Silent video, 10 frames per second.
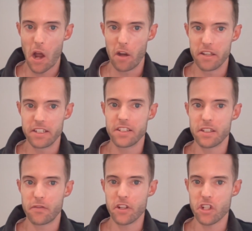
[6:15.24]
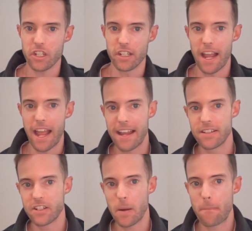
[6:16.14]
easy phishing.
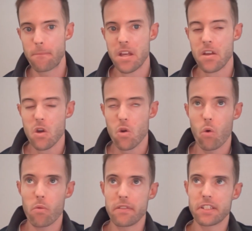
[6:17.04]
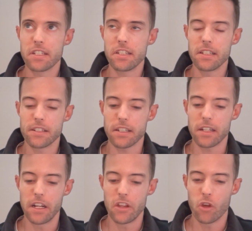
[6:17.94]
And what we've seen is
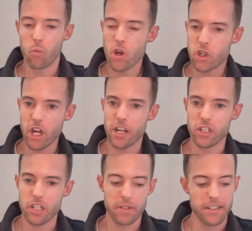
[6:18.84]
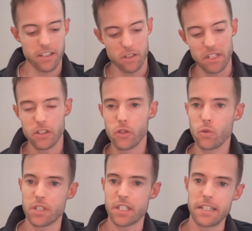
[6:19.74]
the word ChatGPT has been
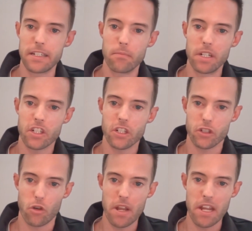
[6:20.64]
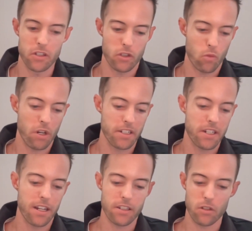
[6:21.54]
used in malicious domains. So what
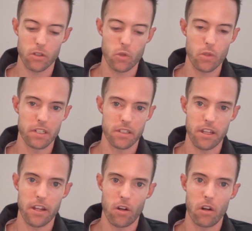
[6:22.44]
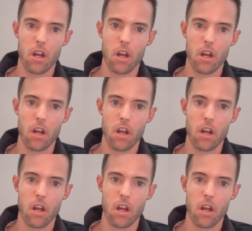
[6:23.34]
attackers are doing is they are